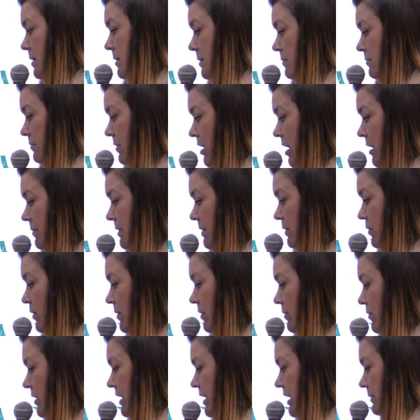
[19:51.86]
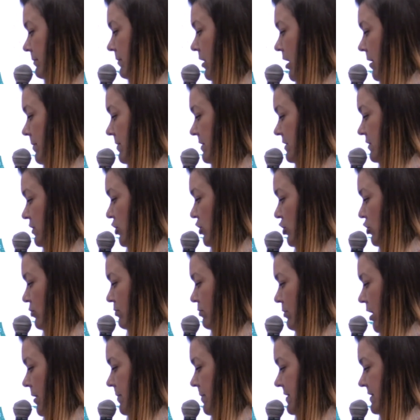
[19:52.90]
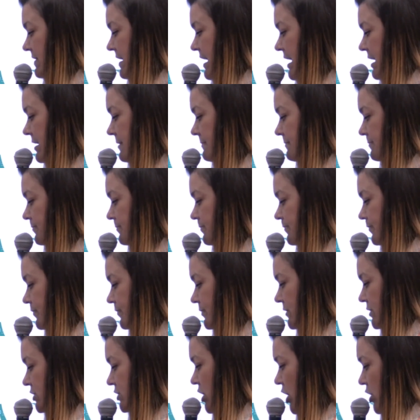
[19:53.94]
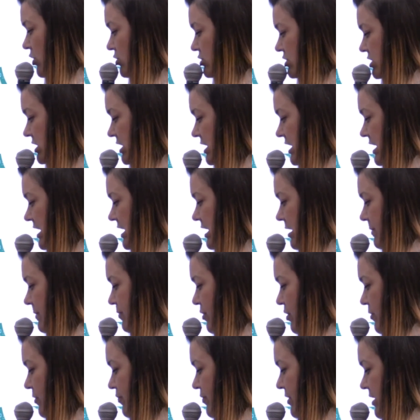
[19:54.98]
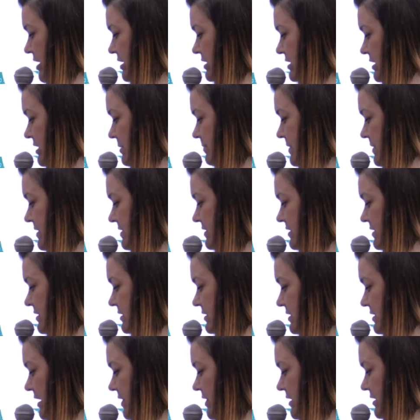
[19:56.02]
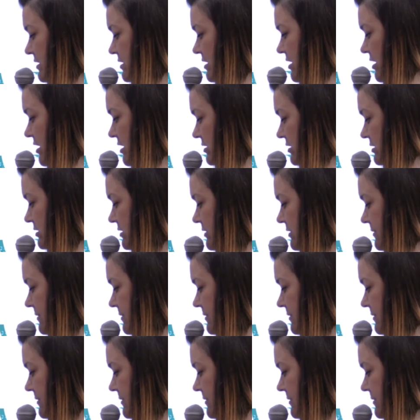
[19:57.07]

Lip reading: Might be 1 week, might be 2, might be 10. Totally appropriate to the business and the task.